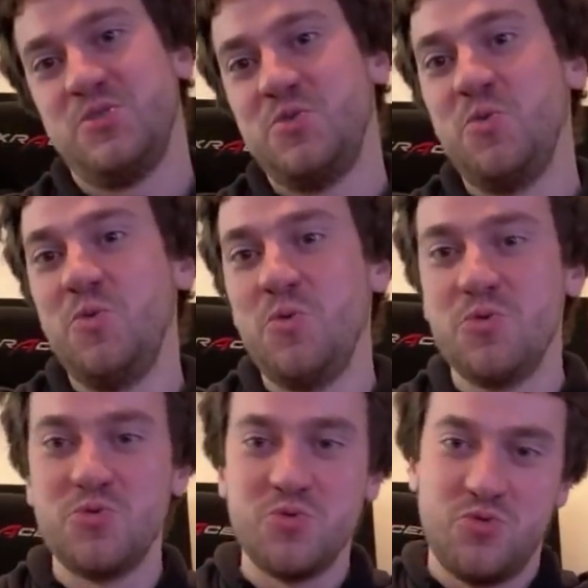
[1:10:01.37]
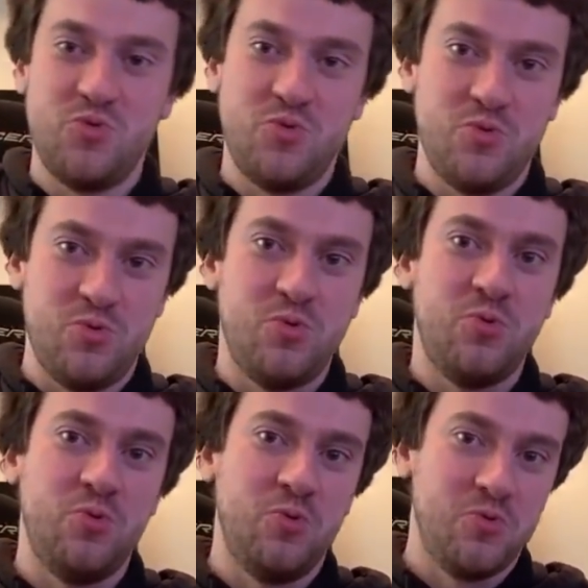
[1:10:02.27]
zoo,
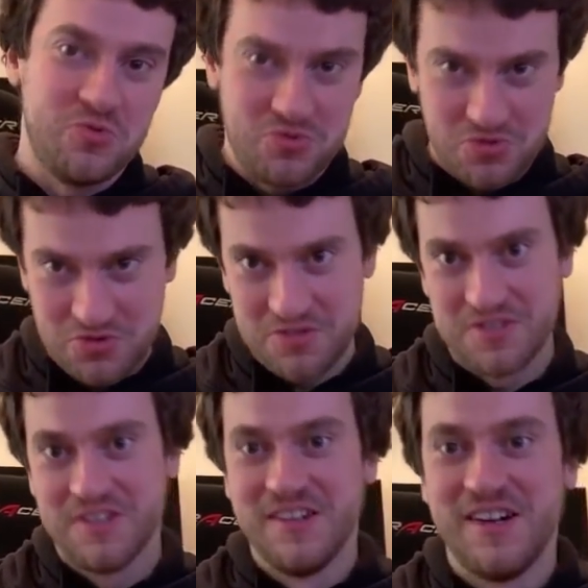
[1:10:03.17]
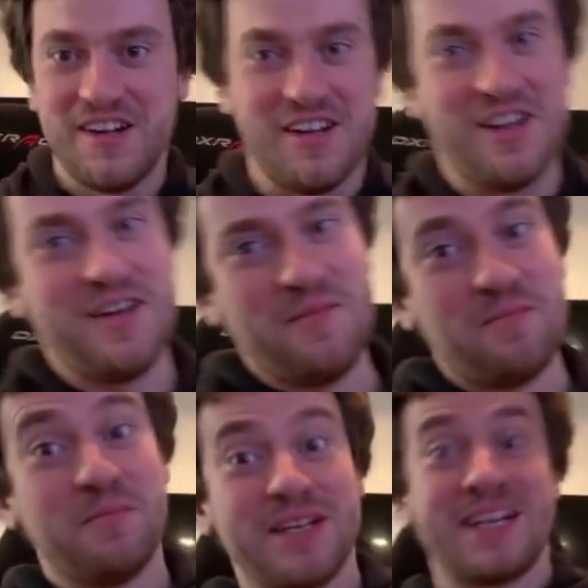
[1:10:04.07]
zoox. Um,
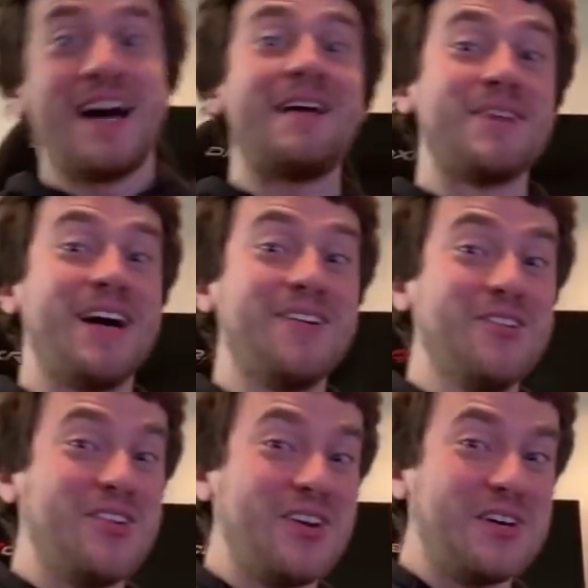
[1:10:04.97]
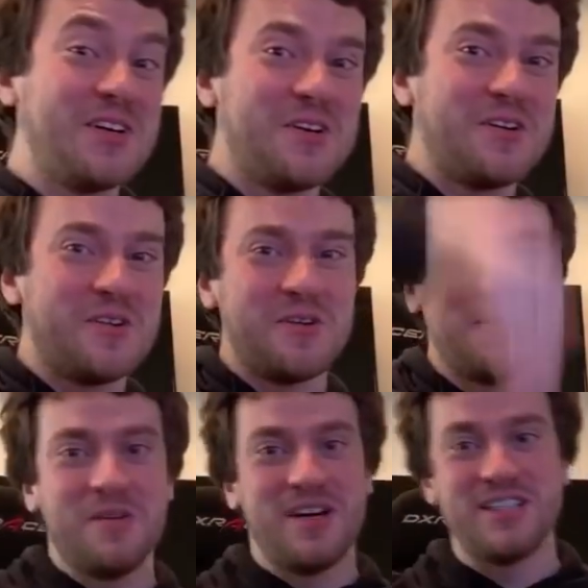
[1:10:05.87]
but comma,
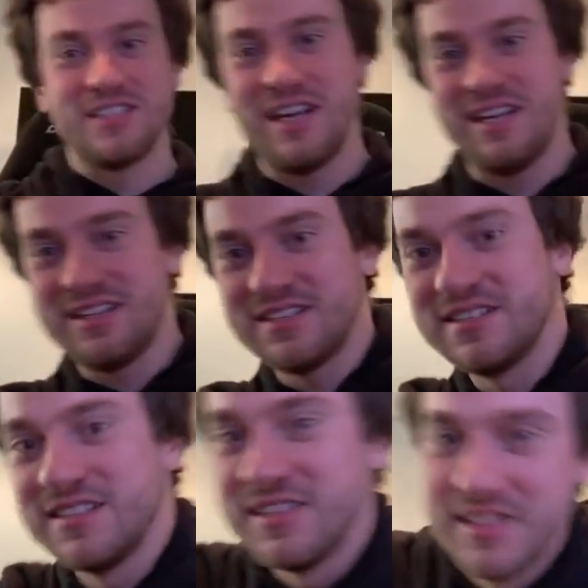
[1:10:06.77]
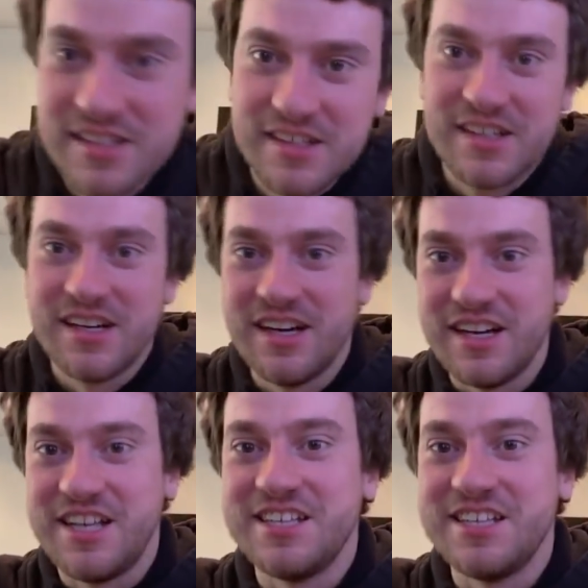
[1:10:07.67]
woo, all right. Uh,